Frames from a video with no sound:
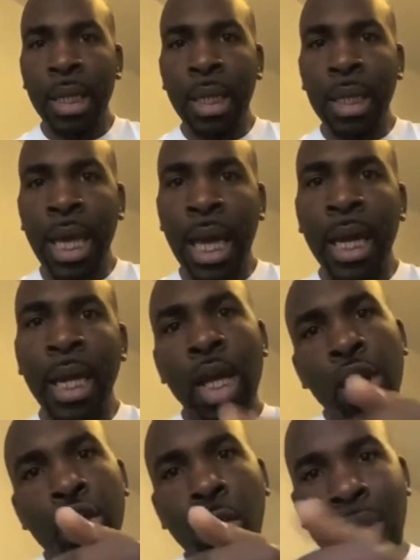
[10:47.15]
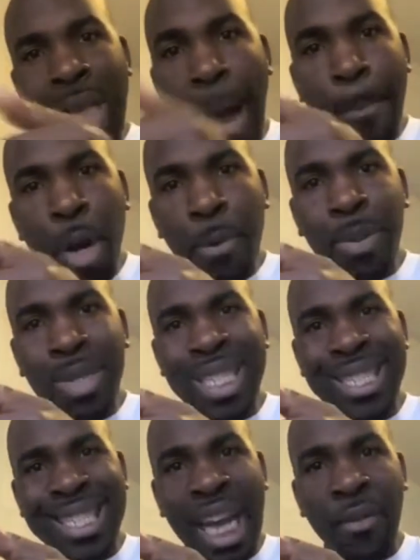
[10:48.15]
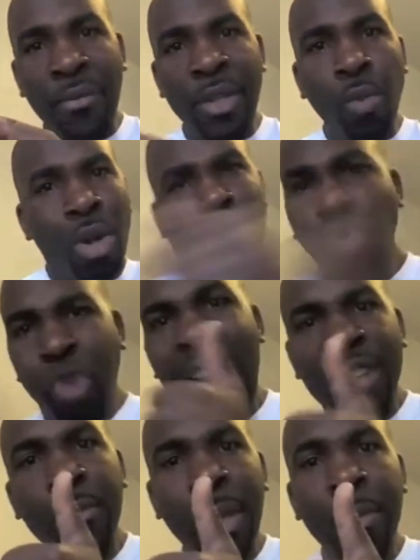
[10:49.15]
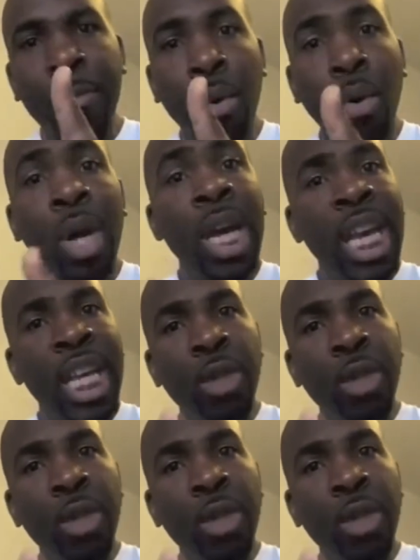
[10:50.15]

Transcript: Yeah. So that purpose itself is what drives people, is